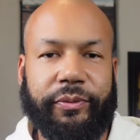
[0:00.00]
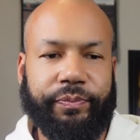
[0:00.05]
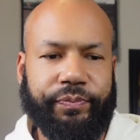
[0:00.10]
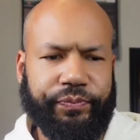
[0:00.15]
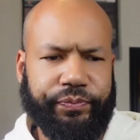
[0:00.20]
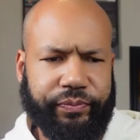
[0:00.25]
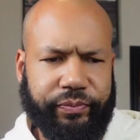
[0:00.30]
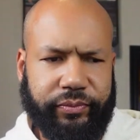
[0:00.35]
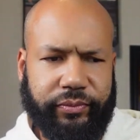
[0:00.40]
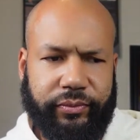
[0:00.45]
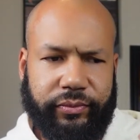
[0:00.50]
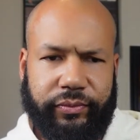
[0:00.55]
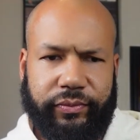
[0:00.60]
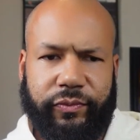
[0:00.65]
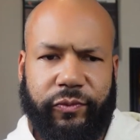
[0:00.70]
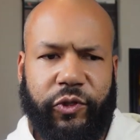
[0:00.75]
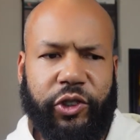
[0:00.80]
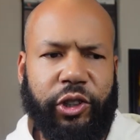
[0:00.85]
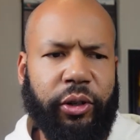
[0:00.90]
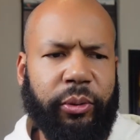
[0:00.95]

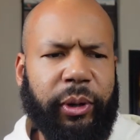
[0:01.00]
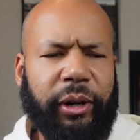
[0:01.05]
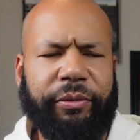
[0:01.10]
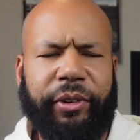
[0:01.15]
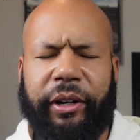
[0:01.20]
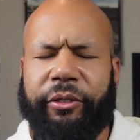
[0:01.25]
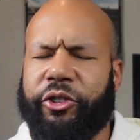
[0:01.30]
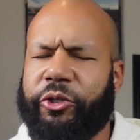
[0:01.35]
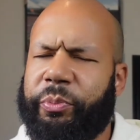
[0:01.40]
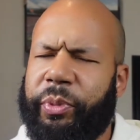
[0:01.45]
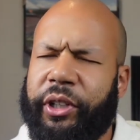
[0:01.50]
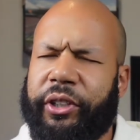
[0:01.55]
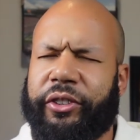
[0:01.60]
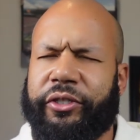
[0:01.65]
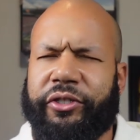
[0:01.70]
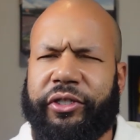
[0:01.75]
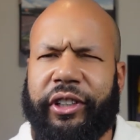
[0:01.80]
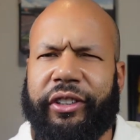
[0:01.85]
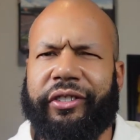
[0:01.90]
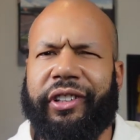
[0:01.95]
one of my favorite
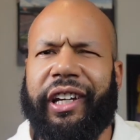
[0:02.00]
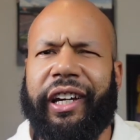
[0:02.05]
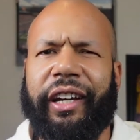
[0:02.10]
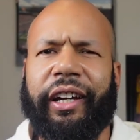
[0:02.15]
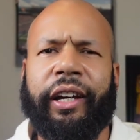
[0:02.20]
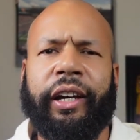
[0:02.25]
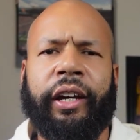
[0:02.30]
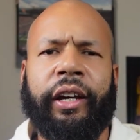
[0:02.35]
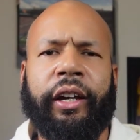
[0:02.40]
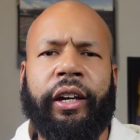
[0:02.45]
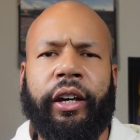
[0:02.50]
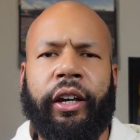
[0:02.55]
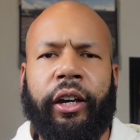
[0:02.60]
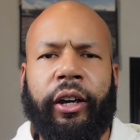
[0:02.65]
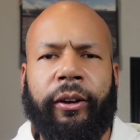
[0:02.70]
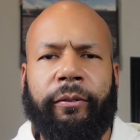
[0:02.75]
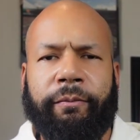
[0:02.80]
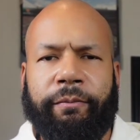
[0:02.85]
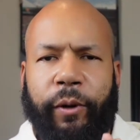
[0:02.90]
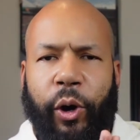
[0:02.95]
speakers, says that.
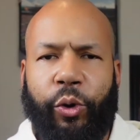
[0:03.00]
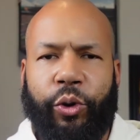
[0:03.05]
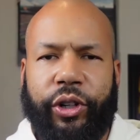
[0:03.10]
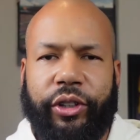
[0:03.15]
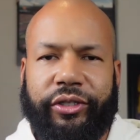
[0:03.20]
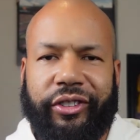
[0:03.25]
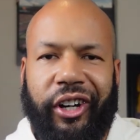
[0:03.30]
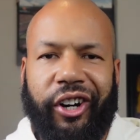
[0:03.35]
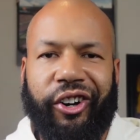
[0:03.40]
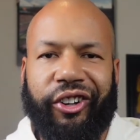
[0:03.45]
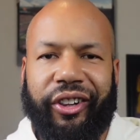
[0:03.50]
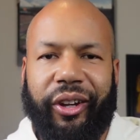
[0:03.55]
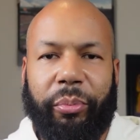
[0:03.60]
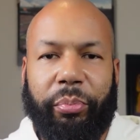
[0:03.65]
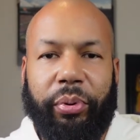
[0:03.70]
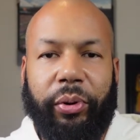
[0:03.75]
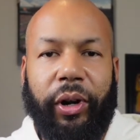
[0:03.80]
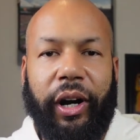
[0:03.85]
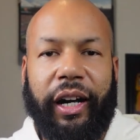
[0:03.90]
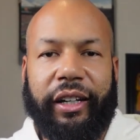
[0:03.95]
Focus on the
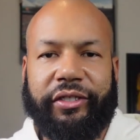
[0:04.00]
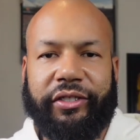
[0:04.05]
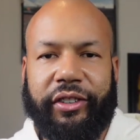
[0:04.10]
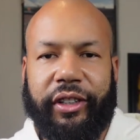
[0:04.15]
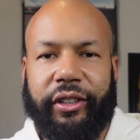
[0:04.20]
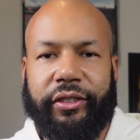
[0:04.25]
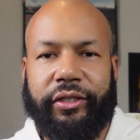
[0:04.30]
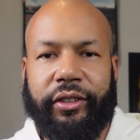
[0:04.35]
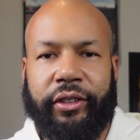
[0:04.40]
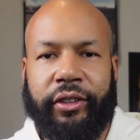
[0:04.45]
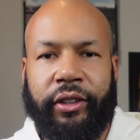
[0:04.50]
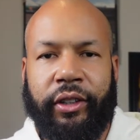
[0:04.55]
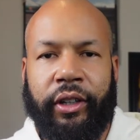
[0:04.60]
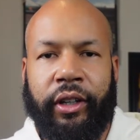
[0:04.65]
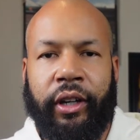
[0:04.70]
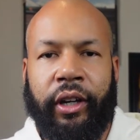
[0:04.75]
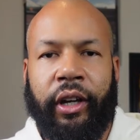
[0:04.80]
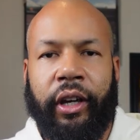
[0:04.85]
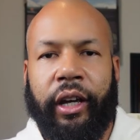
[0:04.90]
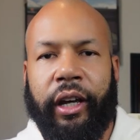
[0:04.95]
process.
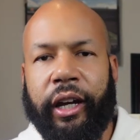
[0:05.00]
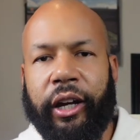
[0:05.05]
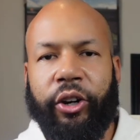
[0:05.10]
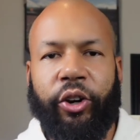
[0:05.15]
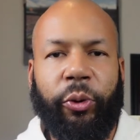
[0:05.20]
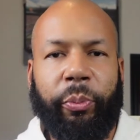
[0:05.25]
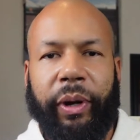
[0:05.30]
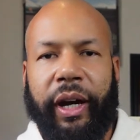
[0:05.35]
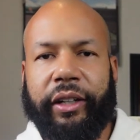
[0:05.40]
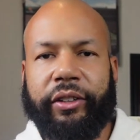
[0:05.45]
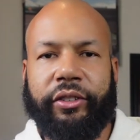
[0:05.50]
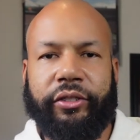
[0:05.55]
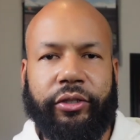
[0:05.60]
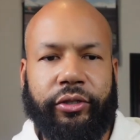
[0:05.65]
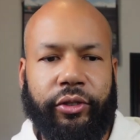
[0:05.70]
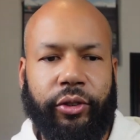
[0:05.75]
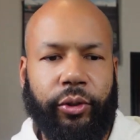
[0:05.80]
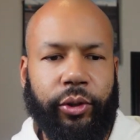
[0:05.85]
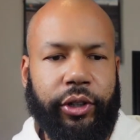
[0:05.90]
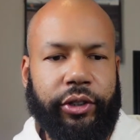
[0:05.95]
And I'll go back to the
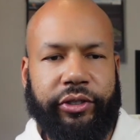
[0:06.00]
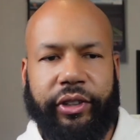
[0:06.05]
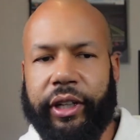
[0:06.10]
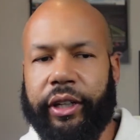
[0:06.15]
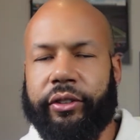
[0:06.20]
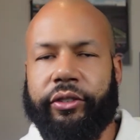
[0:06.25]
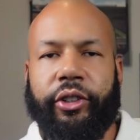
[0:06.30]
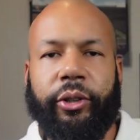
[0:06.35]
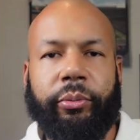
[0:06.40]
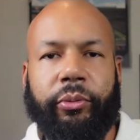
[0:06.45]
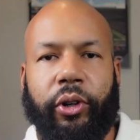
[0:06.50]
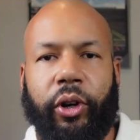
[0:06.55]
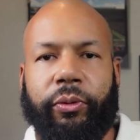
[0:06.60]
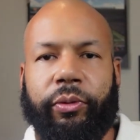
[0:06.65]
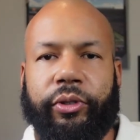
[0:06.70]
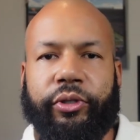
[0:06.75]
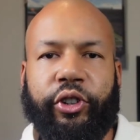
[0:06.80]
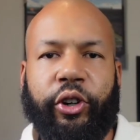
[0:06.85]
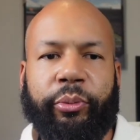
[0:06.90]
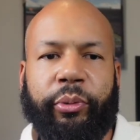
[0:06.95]
stories that Tim
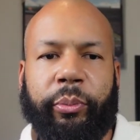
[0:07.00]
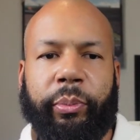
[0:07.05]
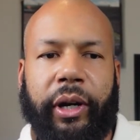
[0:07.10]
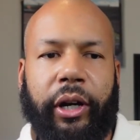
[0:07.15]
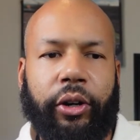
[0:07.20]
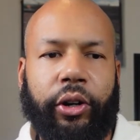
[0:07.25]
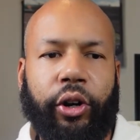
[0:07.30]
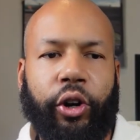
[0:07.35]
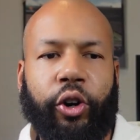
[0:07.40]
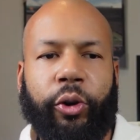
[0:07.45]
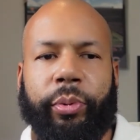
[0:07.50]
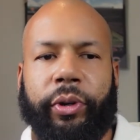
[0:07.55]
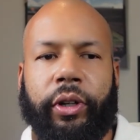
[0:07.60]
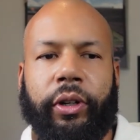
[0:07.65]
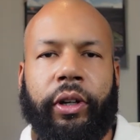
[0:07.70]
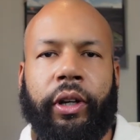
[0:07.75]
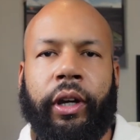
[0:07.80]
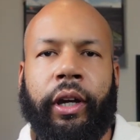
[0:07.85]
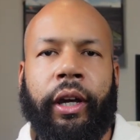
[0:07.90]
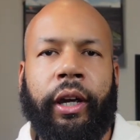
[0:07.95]
Grover told me about
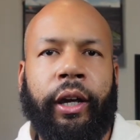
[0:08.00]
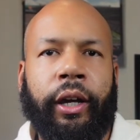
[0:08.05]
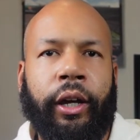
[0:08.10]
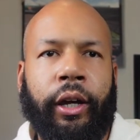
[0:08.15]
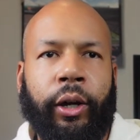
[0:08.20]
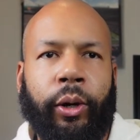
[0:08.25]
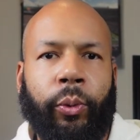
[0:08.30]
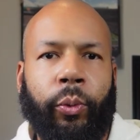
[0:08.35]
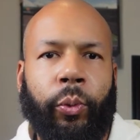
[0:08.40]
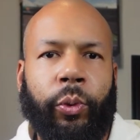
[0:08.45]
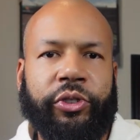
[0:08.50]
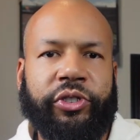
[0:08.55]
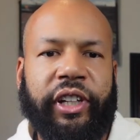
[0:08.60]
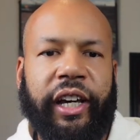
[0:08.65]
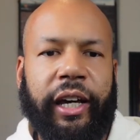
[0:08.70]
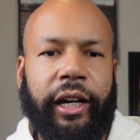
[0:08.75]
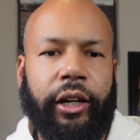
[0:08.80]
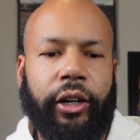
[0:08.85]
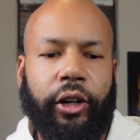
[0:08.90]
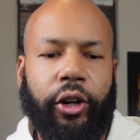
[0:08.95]
Kobe, was
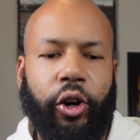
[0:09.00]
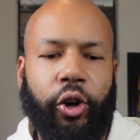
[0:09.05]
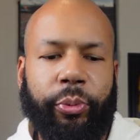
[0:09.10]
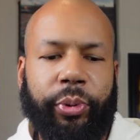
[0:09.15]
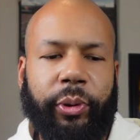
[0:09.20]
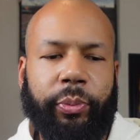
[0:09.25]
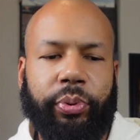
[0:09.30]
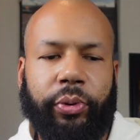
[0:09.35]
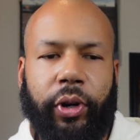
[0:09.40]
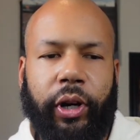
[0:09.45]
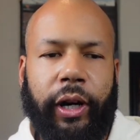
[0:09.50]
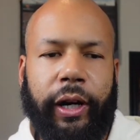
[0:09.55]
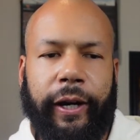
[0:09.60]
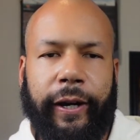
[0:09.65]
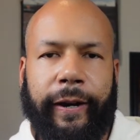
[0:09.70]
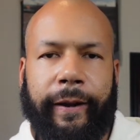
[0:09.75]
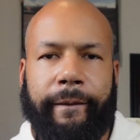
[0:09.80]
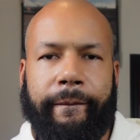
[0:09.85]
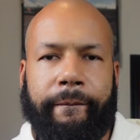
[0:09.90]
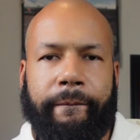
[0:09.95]
that Kobe
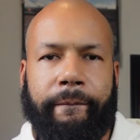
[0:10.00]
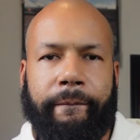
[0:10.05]
Bryant,